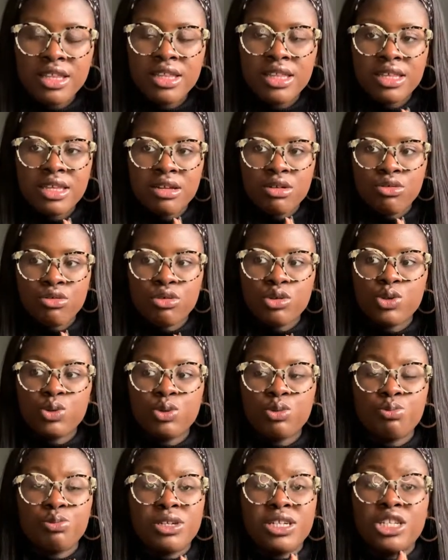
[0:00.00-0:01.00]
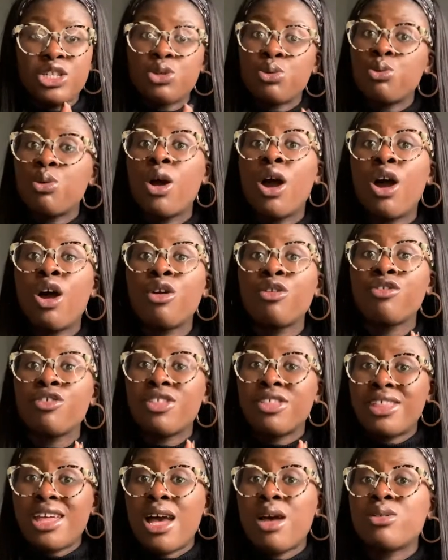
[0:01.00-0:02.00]
the course will be
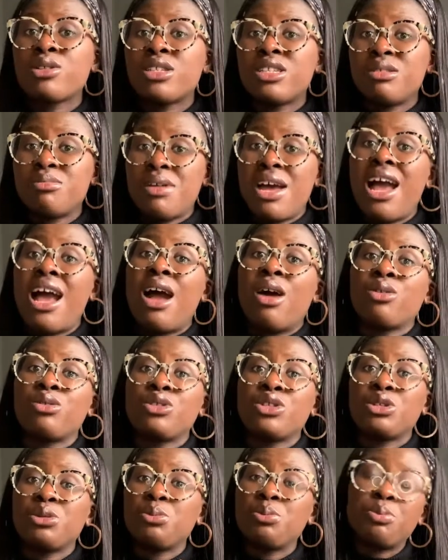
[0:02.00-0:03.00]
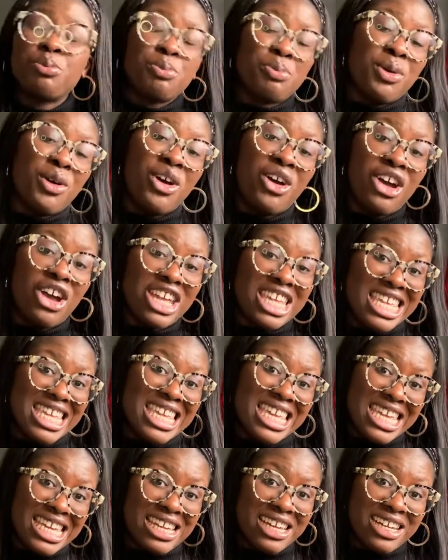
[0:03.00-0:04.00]
£12,000 per
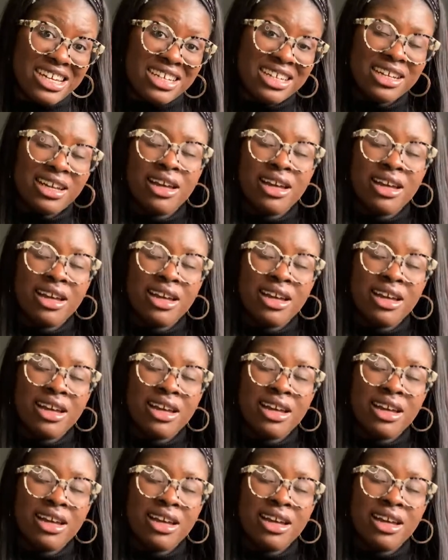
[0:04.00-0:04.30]
year.